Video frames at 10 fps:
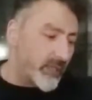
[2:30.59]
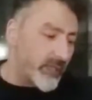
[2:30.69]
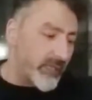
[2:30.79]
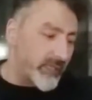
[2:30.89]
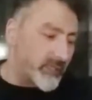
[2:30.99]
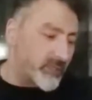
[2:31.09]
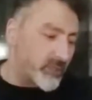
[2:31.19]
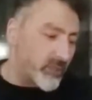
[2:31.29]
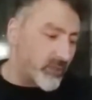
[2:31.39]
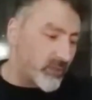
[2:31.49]
Okay,
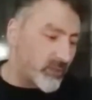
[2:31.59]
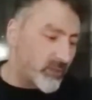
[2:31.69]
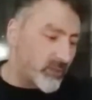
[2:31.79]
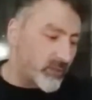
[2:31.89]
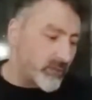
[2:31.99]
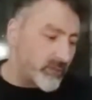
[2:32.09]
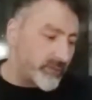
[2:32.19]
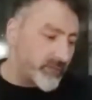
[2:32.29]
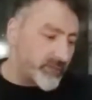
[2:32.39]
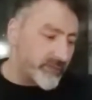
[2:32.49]
so
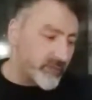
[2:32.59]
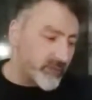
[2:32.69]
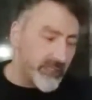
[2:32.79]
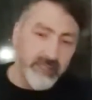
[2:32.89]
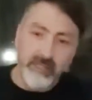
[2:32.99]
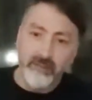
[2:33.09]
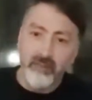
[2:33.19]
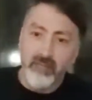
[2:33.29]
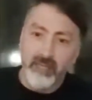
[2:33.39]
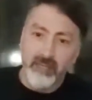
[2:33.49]
first of all, let's have a
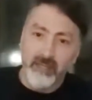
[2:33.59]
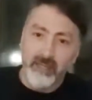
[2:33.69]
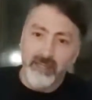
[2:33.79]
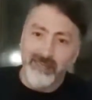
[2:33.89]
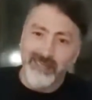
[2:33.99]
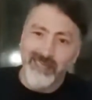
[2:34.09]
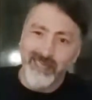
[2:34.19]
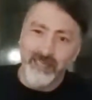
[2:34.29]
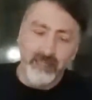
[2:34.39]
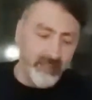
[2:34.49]
look at the
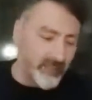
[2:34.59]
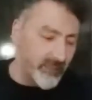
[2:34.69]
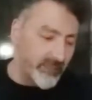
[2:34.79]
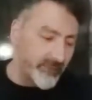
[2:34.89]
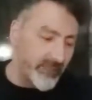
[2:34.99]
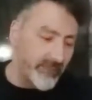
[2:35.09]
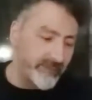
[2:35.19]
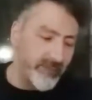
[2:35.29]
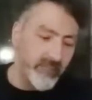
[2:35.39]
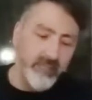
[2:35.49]
container that we
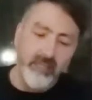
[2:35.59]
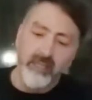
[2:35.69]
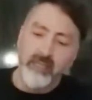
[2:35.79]
have here.